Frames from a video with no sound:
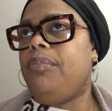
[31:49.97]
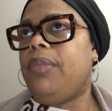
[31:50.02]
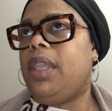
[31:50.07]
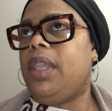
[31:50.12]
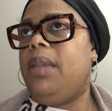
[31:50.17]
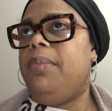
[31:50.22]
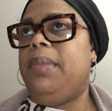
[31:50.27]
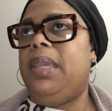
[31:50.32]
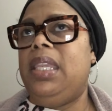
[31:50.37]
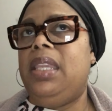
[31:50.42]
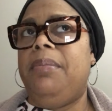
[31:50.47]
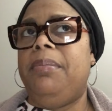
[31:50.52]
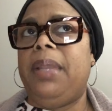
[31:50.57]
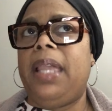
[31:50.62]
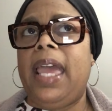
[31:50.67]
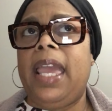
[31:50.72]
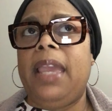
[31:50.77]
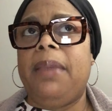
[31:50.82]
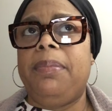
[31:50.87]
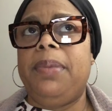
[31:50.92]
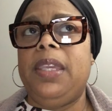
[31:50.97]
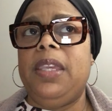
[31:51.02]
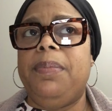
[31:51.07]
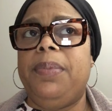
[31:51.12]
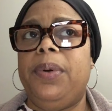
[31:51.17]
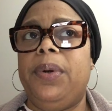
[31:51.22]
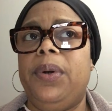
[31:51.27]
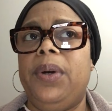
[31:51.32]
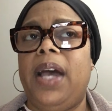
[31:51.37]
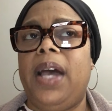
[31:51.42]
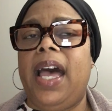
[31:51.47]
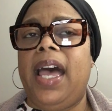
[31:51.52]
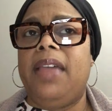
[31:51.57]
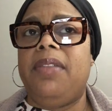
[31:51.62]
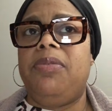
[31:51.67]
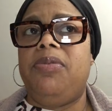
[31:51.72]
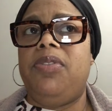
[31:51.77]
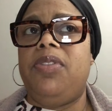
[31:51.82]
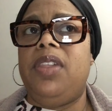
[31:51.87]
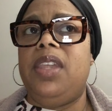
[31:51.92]
meaning Black people. I
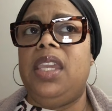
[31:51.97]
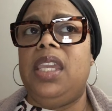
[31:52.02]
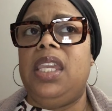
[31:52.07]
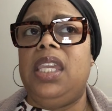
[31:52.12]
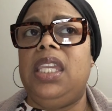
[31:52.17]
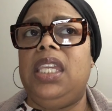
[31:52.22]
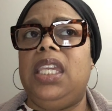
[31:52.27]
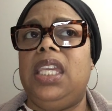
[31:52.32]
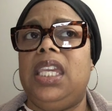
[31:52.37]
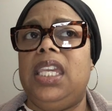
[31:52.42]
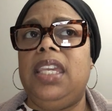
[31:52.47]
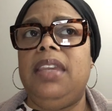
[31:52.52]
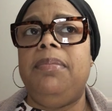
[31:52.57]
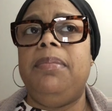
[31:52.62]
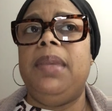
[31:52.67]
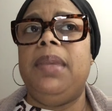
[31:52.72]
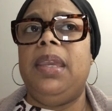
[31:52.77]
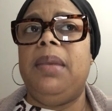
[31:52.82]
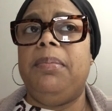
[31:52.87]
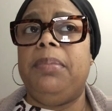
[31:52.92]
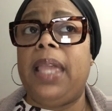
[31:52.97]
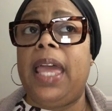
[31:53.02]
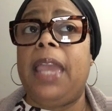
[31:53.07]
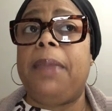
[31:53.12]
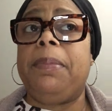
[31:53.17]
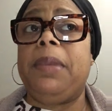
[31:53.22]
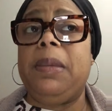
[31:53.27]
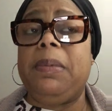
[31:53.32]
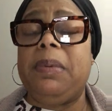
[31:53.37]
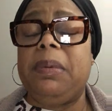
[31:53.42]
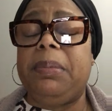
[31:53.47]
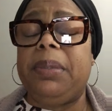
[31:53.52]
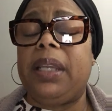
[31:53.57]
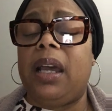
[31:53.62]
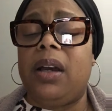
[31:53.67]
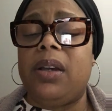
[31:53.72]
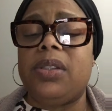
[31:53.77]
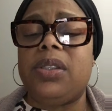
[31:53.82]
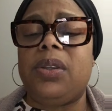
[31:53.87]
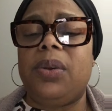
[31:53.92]
think he meant Black people, but I
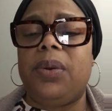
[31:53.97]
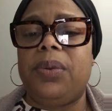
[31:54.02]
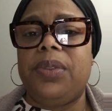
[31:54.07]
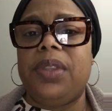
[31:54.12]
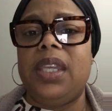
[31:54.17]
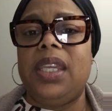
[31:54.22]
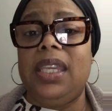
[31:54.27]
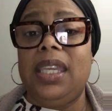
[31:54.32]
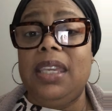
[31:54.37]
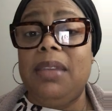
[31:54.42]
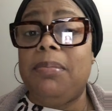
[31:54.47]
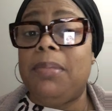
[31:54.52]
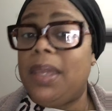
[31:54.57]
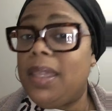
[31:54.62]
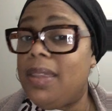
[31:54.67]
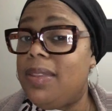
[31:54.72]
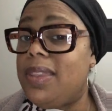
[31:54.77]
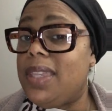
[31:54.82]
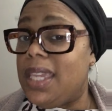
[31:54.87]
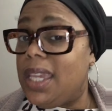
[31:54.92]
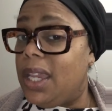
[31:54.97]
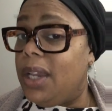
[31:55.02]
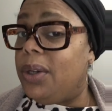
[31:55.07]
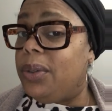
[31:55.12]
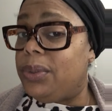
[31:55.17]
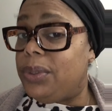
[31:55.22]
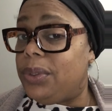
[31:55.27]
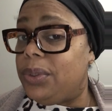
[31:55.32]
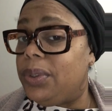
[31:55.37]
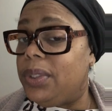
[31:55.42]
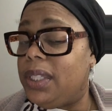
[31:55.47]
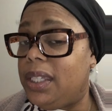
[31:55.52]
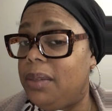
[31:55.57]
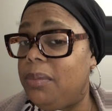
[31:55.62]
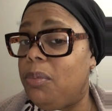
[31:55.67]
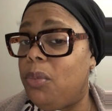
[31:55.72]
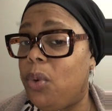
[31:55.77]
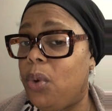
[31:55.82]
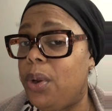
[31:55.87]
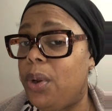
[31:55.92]
also think he meant the elderly,
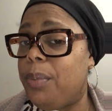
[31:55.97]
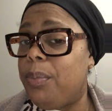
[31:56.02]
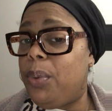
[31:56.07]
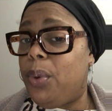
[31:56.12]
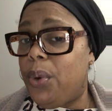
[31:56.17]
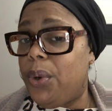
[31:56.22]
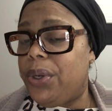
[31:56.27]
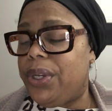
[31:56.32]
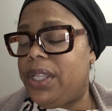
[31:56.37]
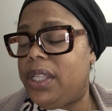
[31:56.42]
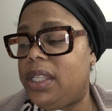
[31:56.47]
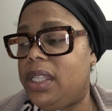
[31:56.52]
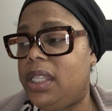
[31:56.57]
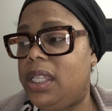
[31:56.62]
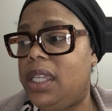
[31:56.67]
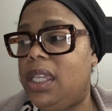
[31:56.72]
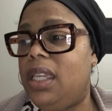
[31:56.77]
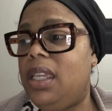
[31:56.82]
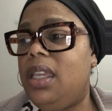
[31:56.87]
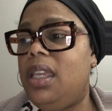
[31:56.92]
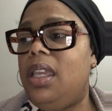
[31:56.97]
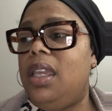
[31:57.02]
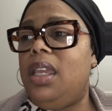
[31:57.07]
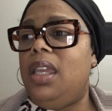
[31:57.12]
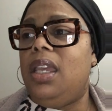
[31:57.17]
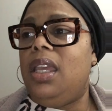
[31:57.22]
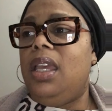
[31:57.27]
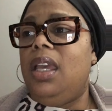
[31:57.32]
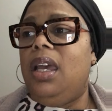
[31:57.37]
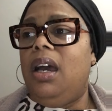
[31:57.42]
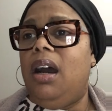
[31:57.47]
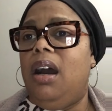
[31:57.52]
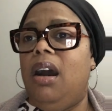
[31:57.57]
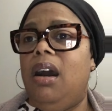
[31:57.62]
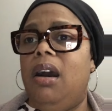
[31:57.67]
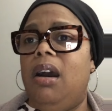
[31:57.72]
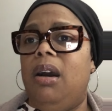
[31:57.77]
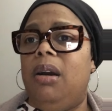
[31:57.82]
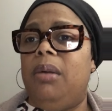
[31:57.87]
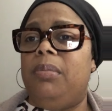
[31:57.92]
more importantly.
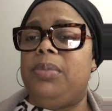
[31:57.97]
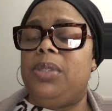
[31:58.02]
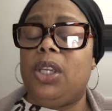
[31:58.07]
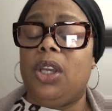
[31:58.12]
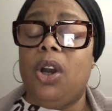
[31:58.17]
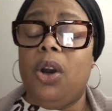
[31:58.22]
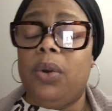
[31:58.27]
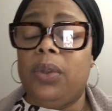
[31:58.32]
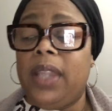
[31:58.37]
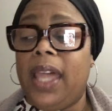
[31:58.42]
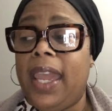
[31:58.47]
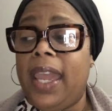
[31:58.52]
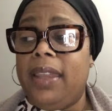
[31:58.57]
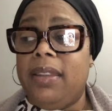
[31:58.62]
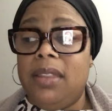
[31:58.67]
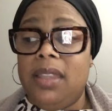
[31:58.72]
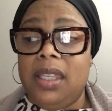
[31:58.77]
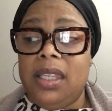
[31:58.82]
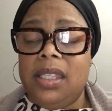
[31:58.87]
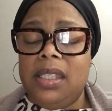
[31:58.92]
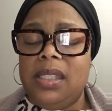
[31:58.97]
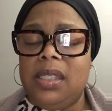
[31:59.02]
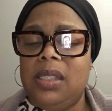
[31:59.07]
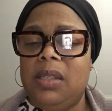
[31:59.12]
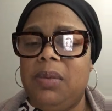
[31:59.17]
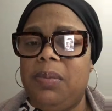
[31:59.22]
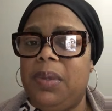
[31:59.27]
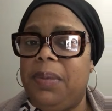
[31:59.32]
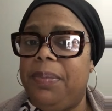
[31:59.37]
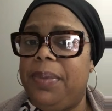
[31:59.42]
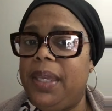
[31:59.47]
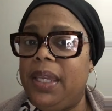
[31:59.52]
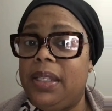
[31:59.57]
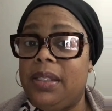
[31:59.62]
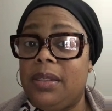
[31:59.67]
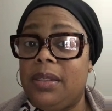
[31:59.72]
To go like this, to be picked